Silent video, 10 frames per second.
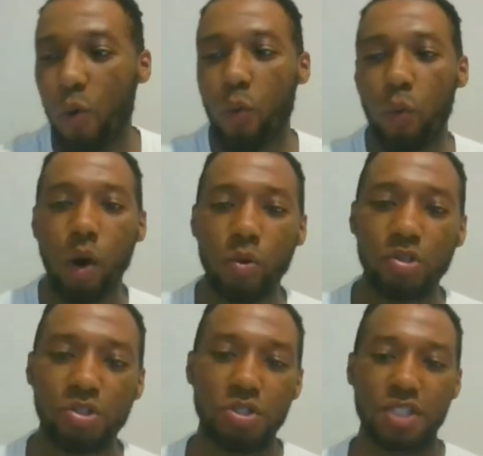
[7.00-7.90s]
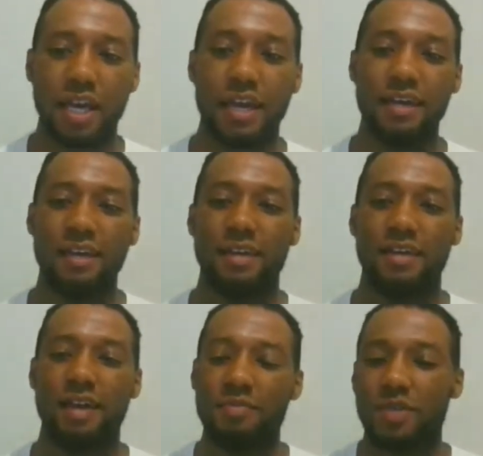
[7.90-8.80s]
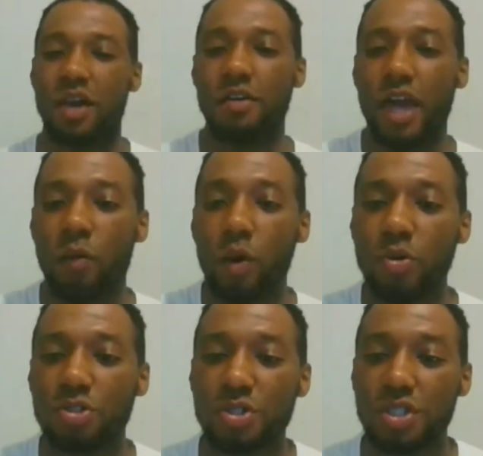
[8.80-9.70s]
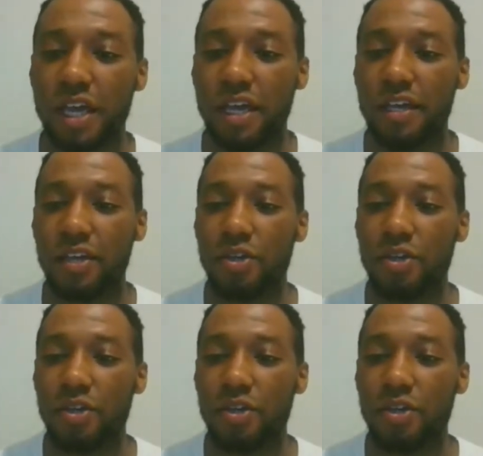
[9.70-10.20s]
What would you say? What would you say?